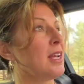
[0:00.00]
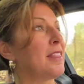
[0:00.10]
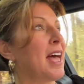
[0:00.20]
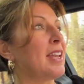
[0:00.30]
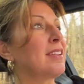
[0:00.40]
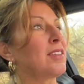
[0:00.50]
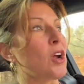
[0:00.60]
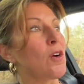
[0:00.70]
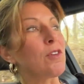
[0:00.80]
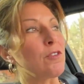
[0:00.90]
That is an
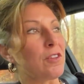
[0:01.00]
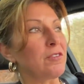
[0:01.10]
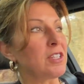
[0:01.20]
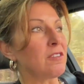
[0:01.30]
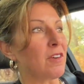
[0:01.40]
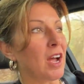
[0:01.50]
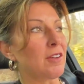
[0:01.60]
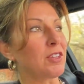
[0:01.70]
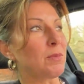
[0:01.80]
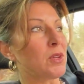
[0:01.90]
over
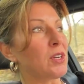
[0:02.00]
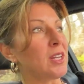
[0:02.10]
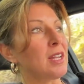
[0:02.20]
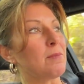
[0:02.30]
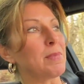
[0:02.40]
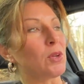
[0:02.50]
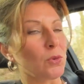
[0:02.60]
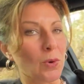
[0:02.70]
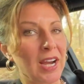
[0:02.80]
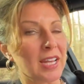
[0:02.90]
55 community built
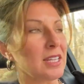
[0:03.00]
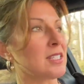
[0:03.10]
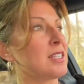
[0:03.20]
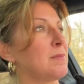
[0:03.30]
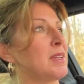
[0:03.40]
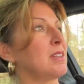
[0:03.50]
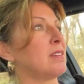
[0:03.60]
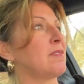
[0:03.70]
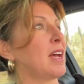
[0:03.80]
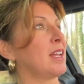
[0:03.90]
right into
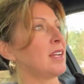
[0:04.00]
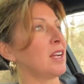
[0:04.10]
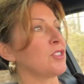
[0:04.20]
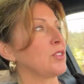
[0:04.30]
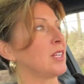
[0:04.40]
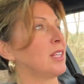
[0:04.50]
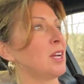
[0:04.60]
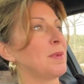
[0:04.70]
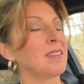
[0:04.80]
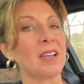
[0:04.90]
Dominion Valley Country
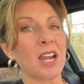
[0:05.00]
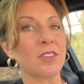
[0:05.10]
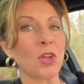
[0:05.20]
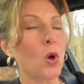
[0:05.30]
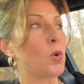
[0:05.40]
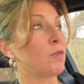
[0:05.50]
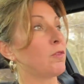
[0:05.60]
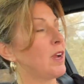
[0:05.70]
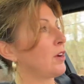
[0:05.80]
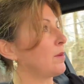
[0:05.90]
Club. It's got its own
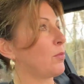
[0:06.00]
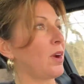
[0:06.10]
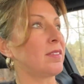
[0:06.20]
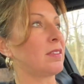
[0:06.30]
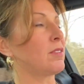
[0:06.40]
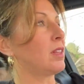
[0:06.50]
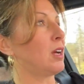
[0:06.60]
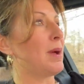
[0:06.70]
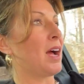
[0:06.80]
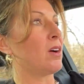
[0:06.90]
very impressive
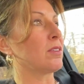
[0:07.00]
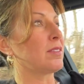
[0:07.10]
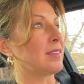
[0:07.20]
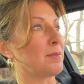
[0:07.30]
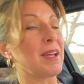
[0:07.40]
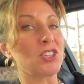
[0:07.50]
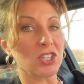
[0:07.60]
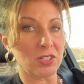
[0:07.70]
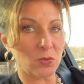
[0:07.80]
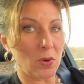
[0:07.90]
clubhouse. As I
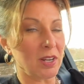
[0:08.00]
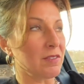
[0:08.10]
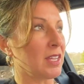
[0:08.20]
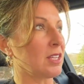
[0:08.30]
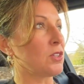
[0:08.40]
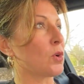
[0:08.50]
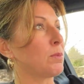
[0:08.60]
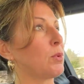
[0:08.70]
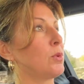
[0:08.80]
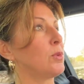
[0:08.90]
mentioned, one of the indoor
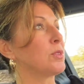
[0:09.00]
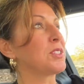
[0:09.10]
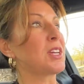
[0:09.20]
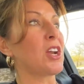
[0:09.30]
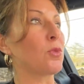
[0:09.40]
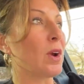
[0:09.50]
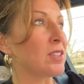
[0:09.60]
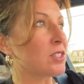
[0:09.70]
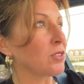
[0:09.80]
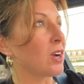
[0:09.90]
pools. It's got a
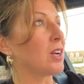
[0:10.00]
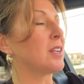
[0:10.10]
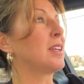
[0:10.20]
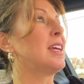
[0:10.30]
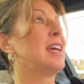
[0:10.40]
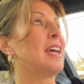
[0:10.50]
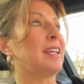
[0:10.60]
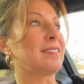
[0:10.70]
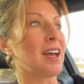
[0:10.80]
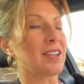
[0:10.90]
restaurant.
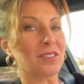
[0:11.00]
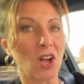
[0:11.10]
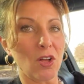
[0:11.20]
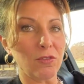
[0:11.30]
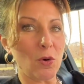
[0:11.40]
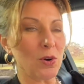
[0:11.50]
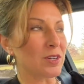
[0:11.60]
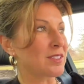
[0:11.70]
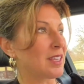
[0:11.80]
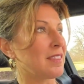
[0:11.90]
It's got its golf
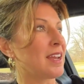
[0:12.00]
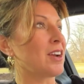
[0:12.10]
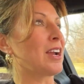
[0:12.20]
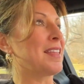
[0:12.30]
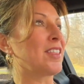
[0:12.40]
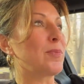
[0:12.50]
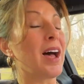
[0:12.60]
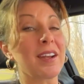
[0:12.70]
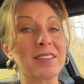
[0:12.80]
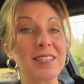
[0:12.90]
course in there, and that's
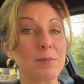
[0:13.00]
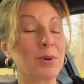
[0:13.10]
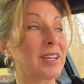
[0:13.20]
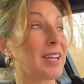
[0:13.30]
behind a separate